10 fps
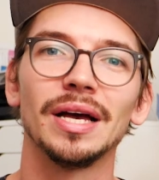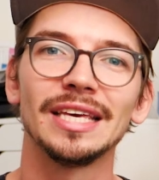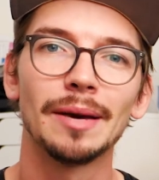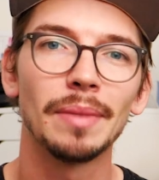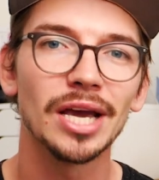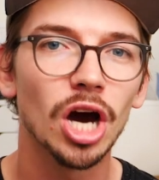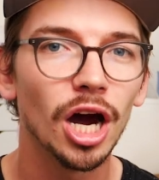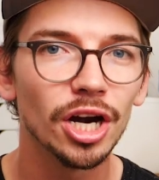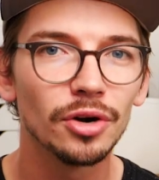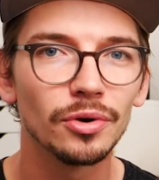get my
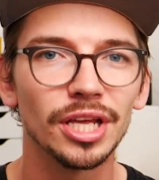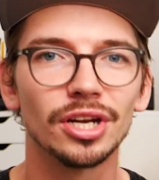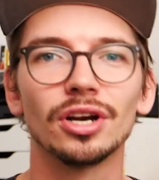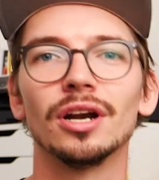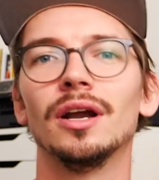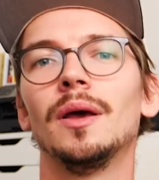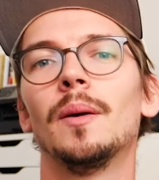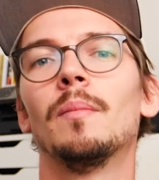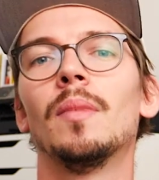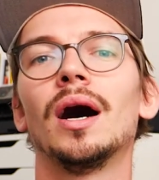card reader,
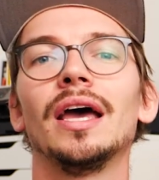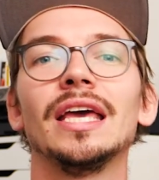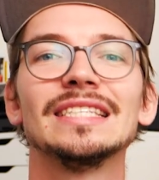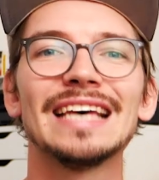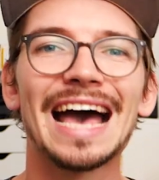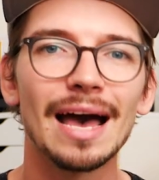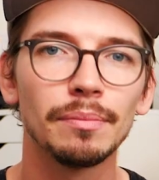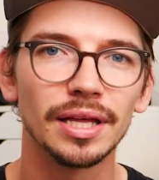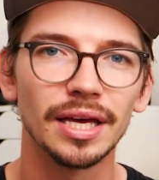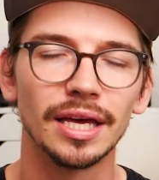my
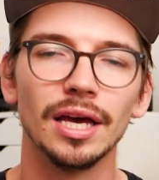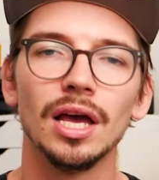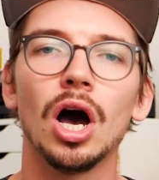tablet.